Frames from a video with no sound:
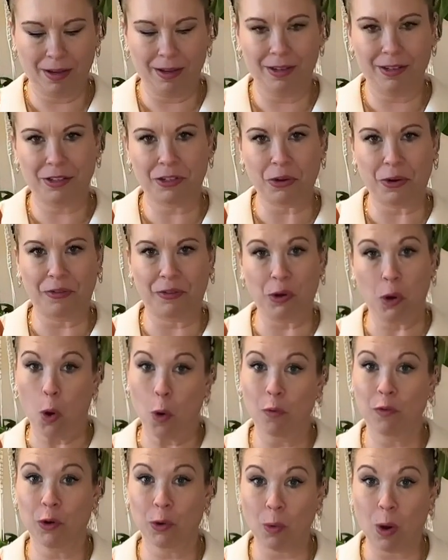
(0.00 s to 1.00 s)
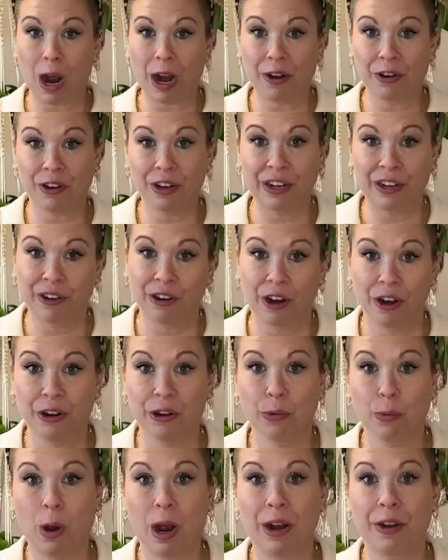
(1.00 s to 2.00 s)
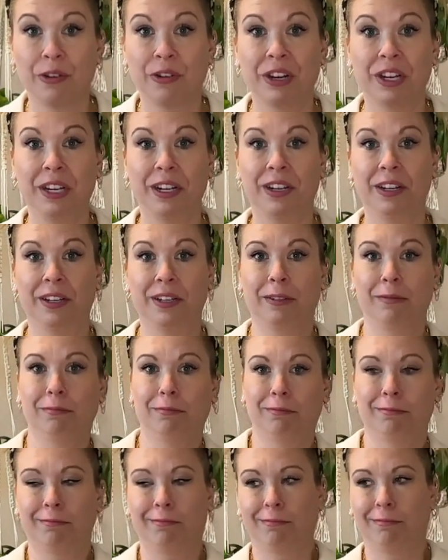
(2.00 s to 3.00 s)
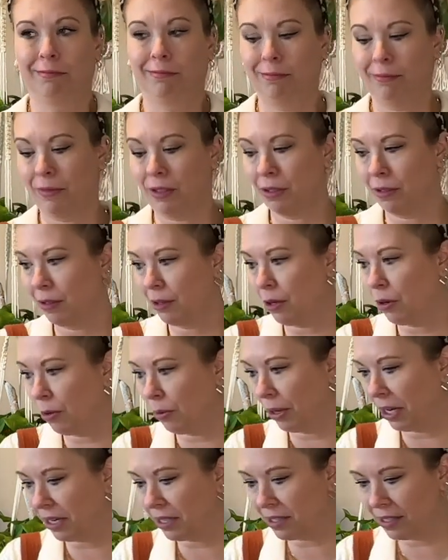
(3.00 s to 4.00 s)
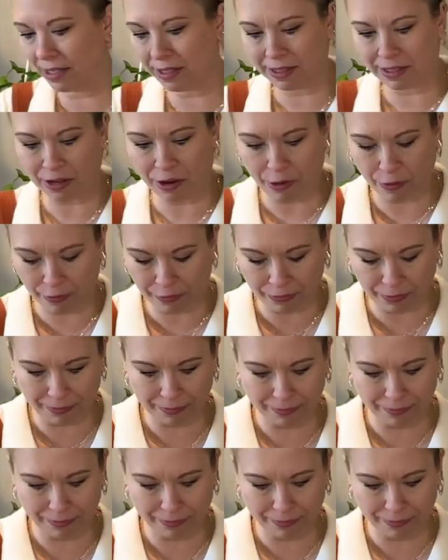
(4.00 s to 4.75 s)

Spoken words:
So if you overwater it or underwater it, it corrects itself.